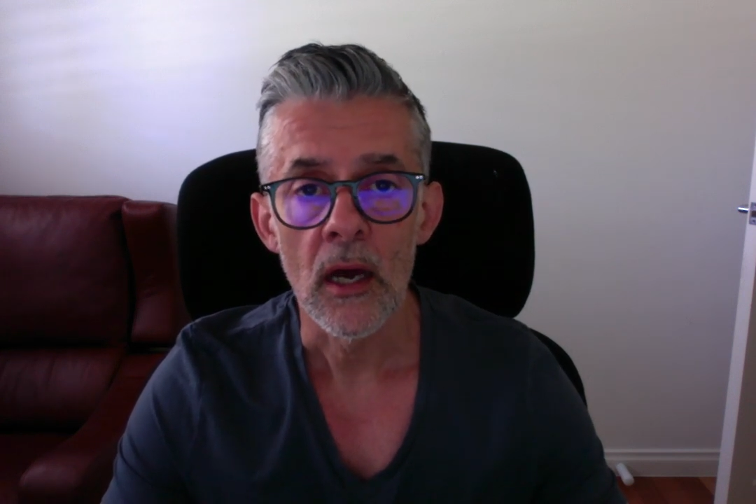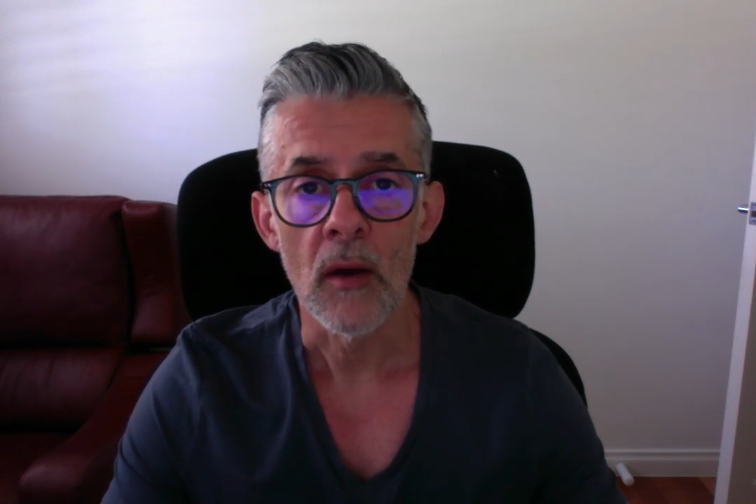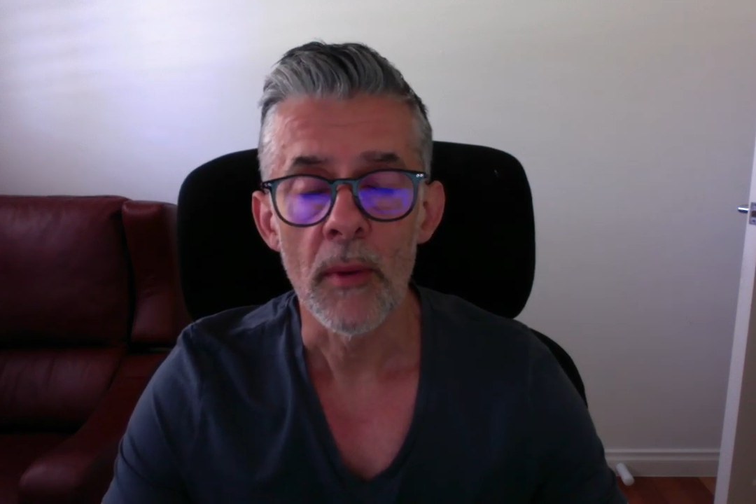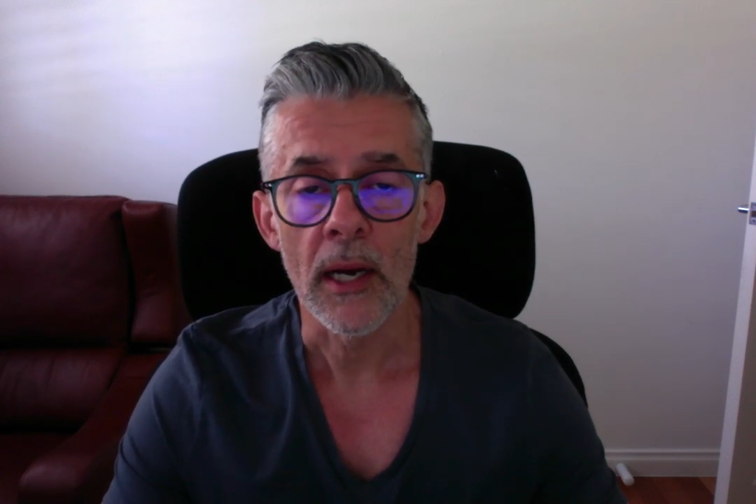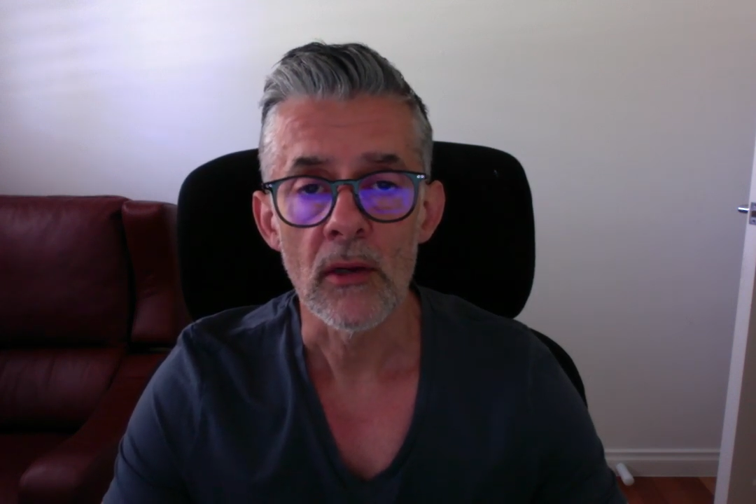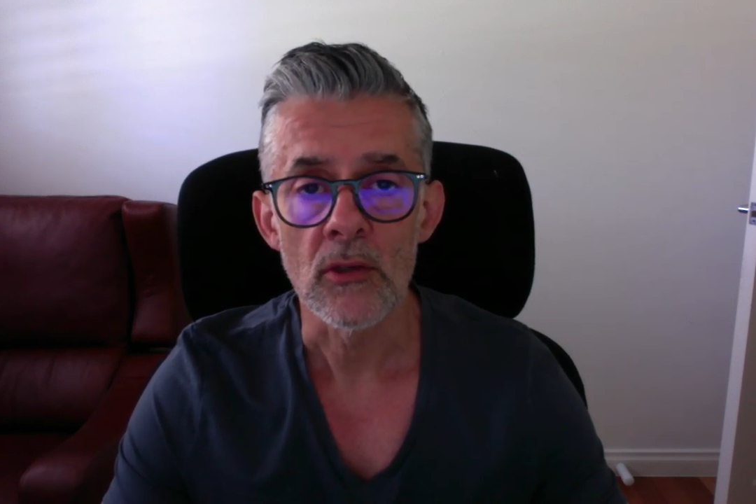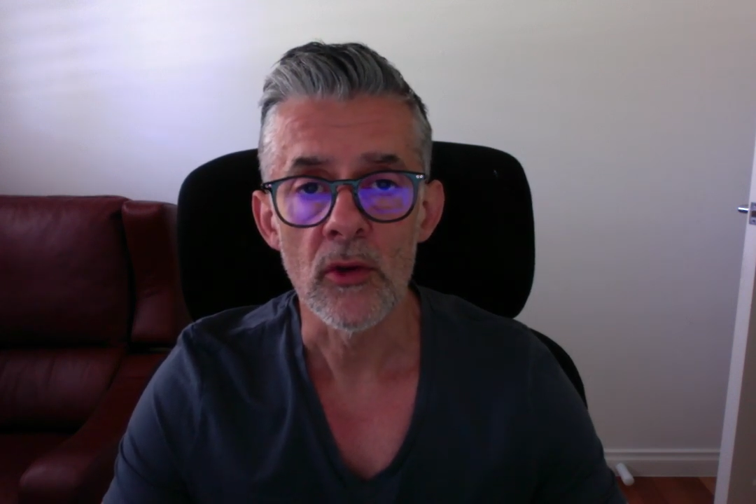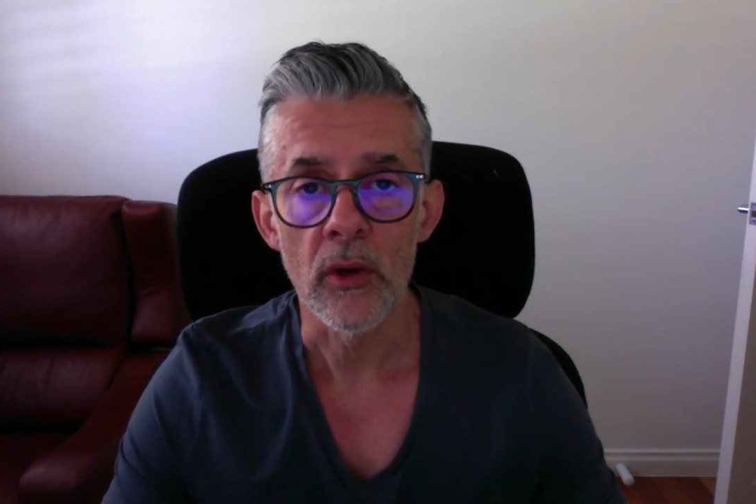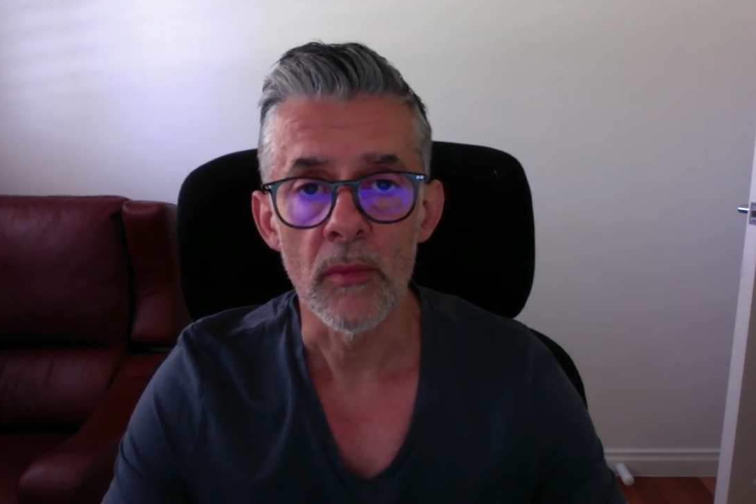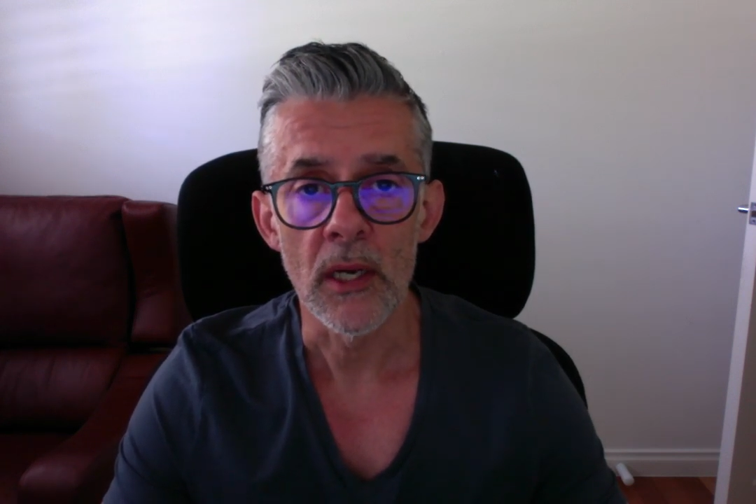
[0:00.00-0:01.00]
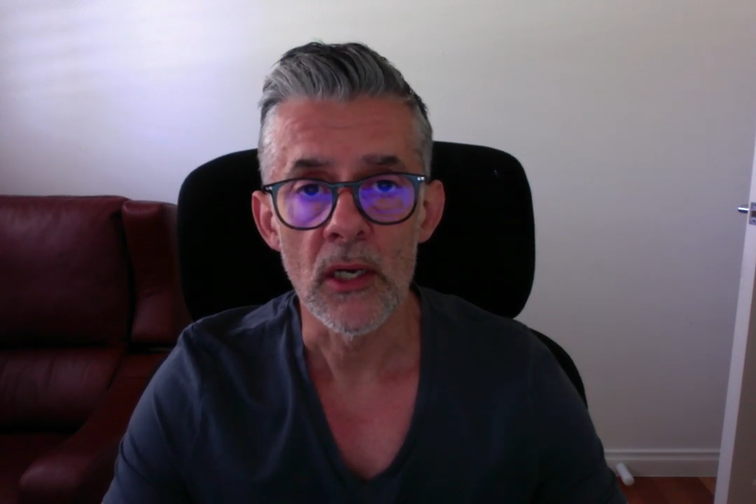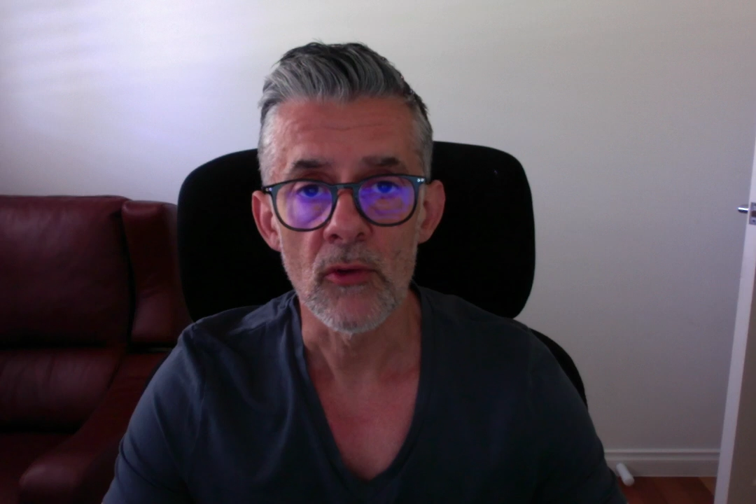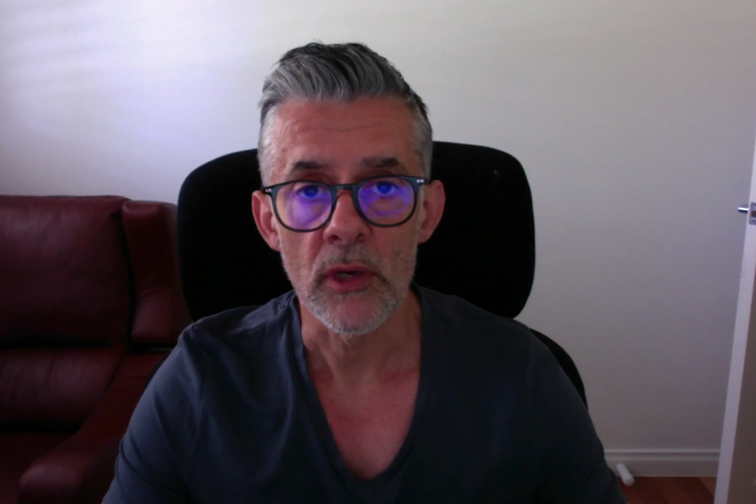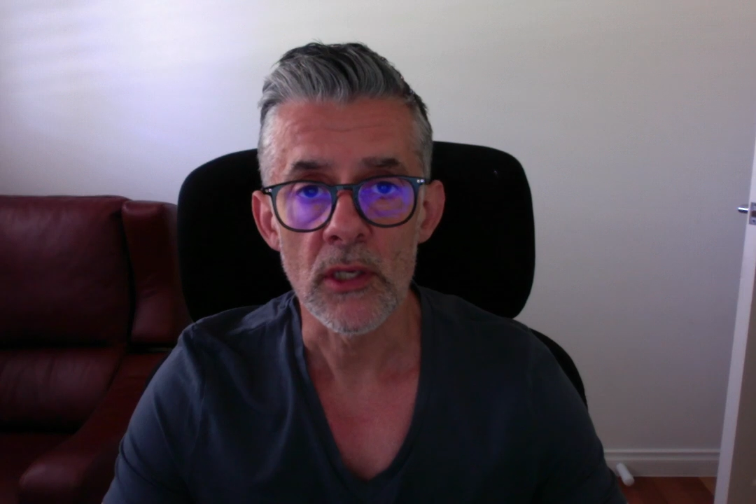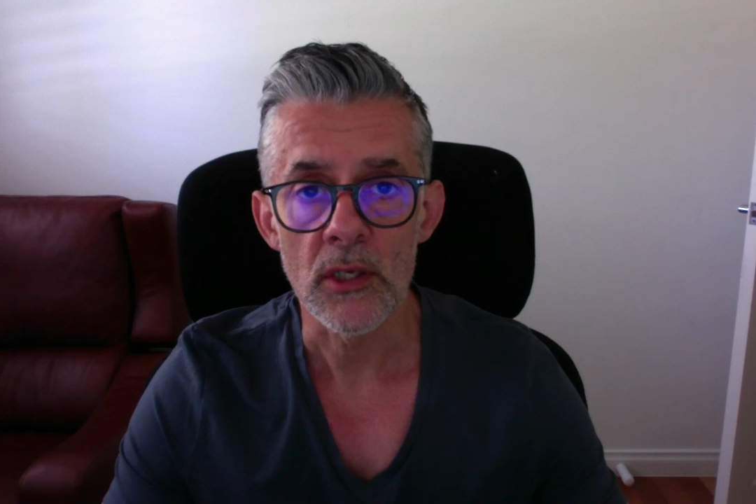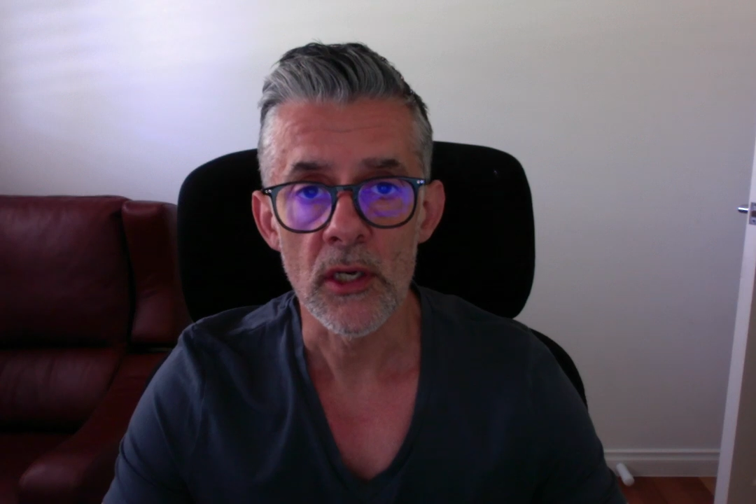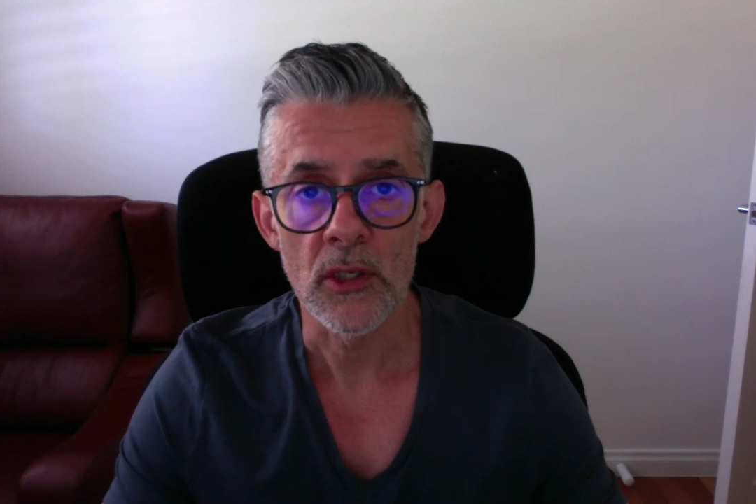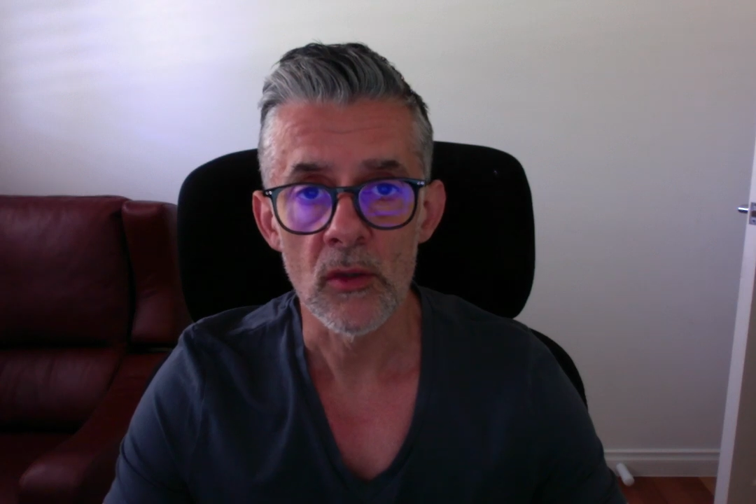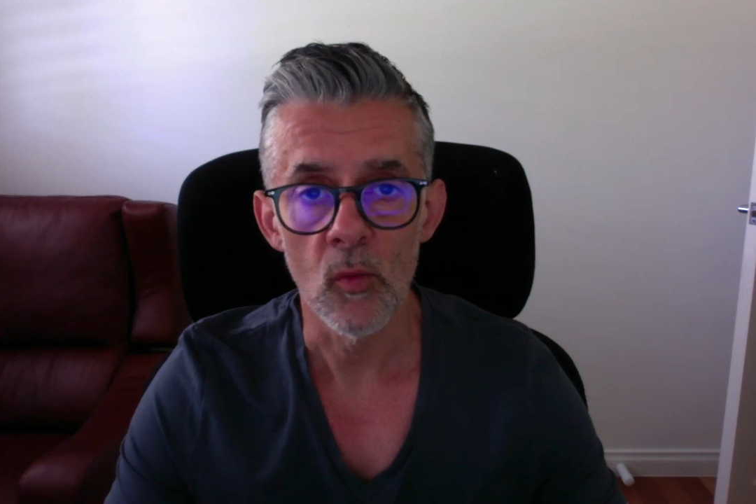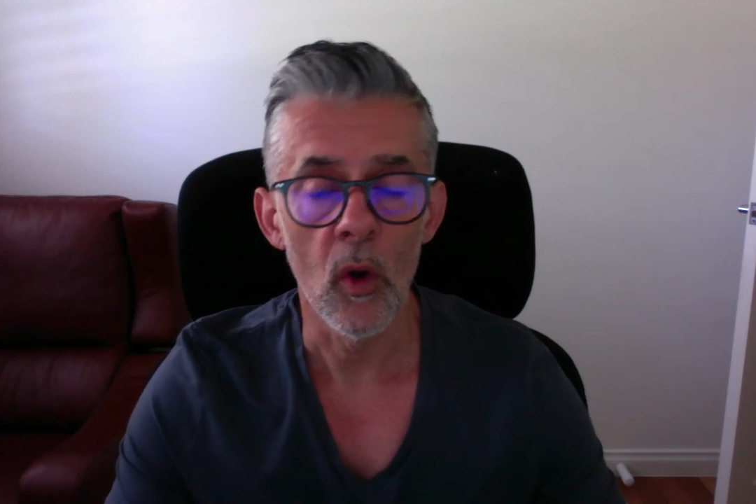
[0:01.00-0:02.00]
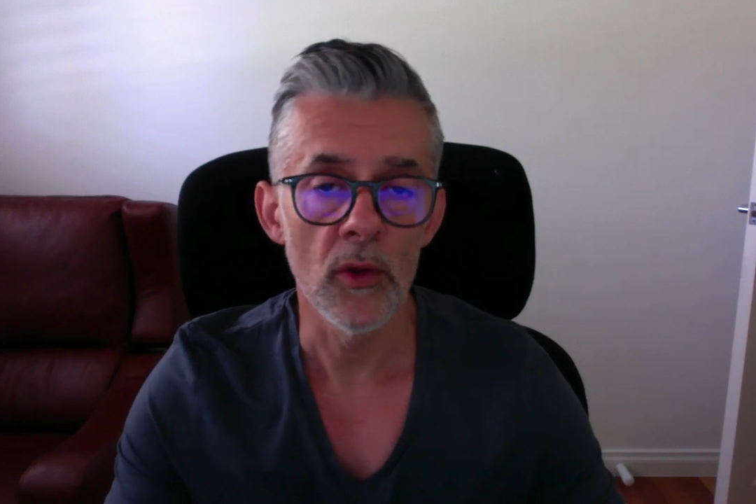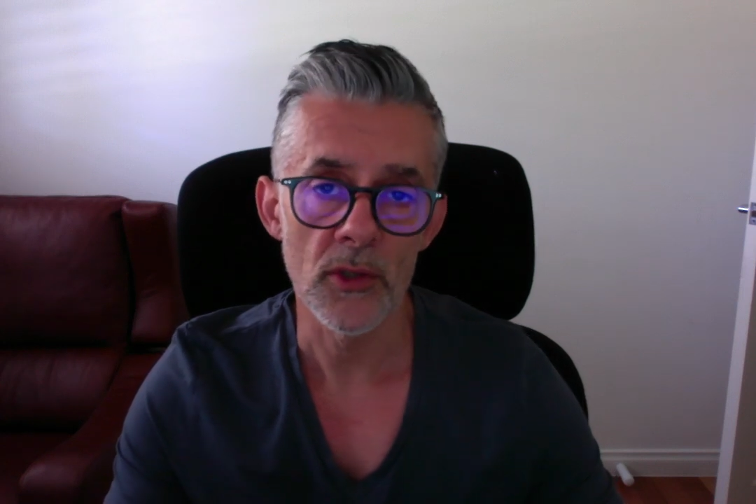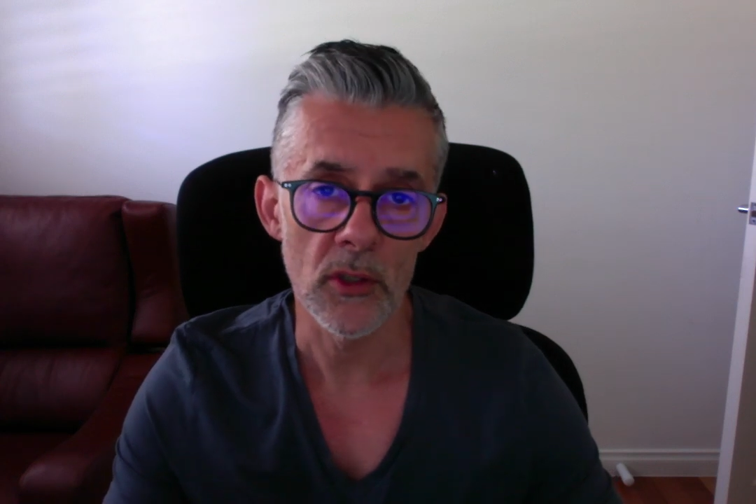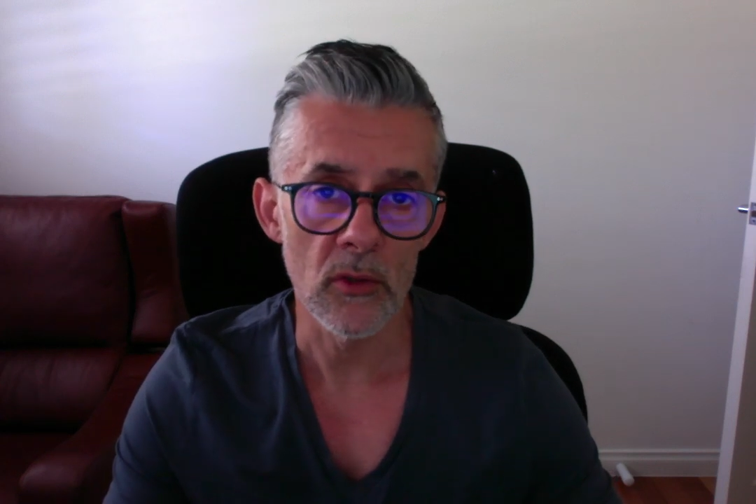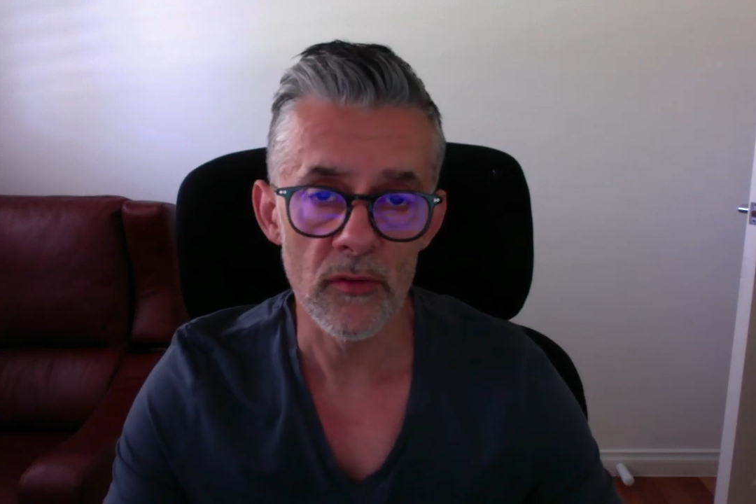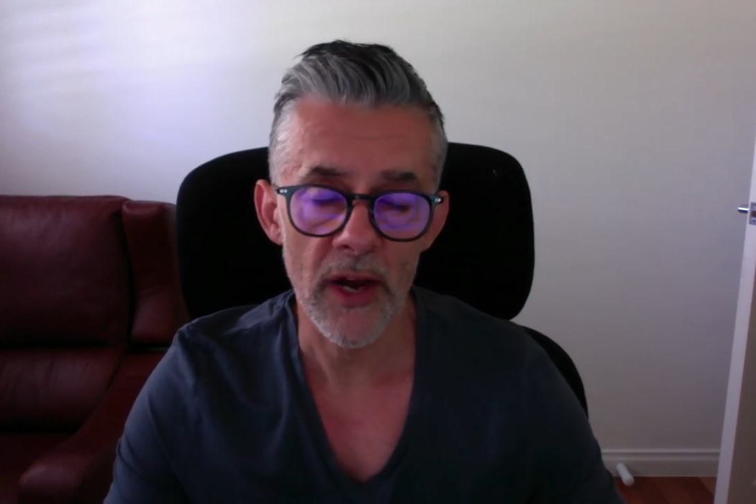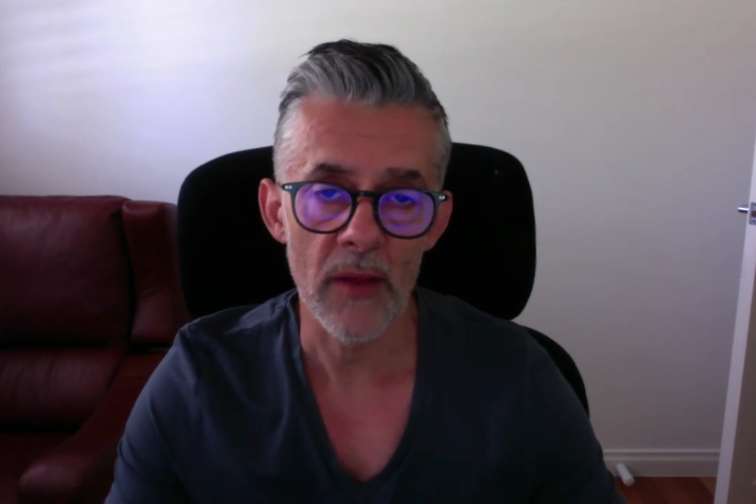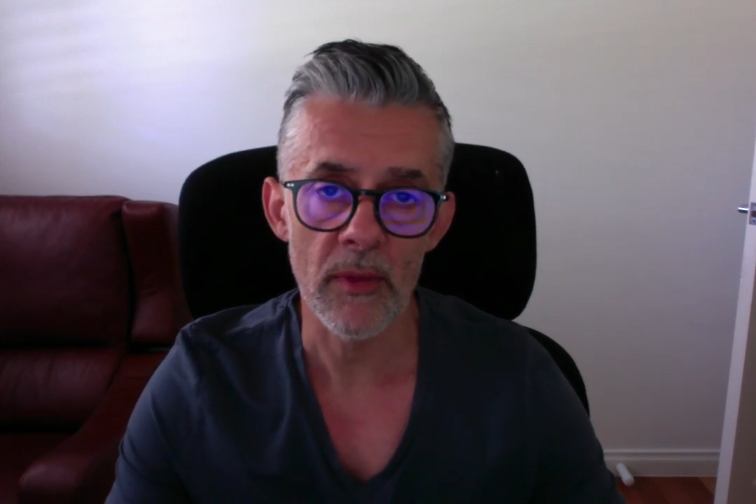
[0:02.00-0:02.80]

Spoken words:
about doing media research and want to develop